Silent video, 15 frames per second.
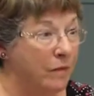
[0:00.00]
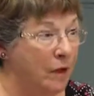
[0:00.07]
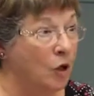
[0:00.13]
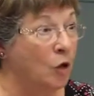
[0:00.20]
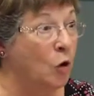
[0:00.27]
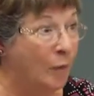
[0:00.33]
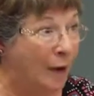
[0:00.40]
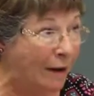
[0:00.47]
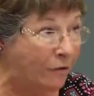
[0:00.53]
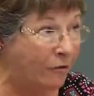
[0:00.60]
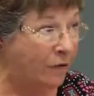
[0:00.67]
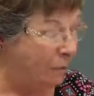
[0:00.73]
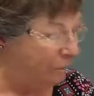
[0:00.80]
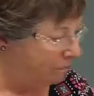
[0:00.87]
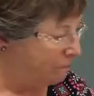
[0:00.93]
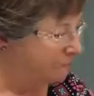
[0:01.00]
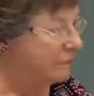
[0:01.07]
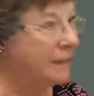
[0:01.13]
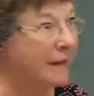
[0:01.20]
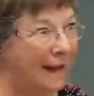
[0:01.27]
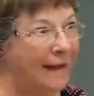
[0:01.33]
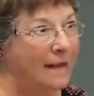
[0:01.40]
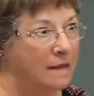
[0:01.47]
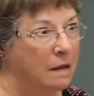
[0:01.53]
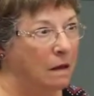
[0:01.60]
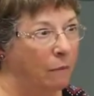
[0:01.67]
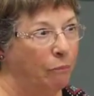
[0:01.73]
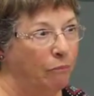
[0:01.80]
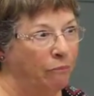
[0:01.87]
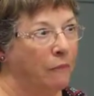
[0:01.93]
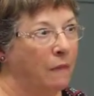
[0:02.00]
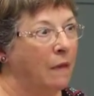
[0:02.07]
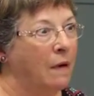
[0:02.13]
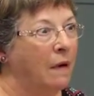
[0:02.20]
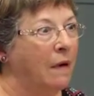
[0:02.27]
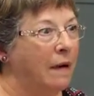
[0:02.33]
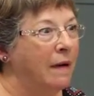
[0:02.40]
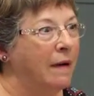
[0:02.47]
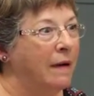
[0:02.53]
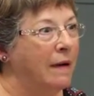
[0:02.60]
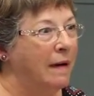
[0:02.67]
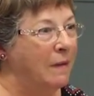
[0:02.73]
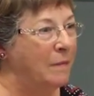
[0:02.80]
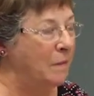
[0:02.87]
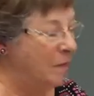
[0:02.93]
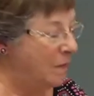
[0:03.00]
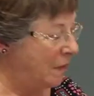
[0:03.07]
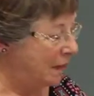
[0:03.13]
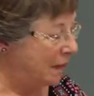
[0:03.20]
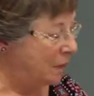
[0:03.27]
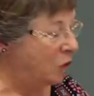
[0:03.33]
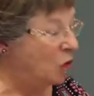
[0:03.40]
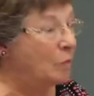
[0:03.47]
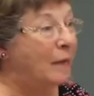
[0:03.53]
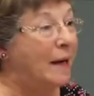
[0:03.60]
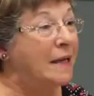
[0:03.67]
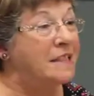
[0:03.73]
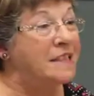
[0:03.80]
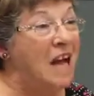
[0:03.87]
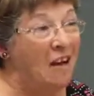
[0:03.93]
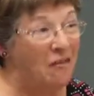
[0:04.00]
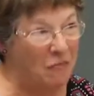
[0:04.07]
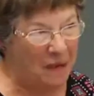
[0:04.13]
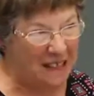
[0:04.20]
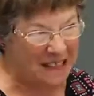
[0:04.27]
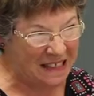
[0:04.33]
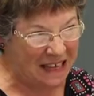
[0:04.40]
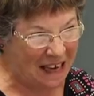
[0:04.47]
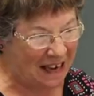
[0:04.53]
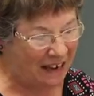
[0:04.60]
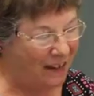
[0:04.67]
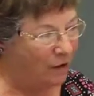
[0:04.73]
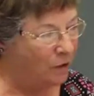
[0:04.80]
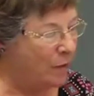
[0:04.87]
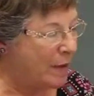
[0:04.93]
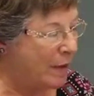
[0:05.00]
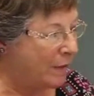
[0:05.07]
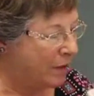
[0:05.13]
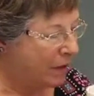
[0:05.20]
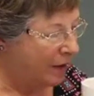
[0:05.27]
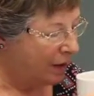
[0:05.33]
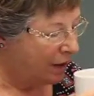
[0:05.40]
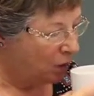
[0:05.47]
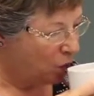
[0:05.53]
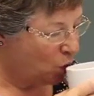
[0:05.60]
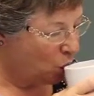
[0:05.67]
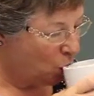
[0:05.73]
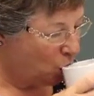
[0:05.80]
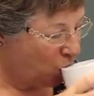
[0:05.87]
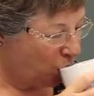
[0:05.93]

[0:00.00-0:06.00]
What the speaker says: and go back for him later. And he'd come back at 9:30, I remember that.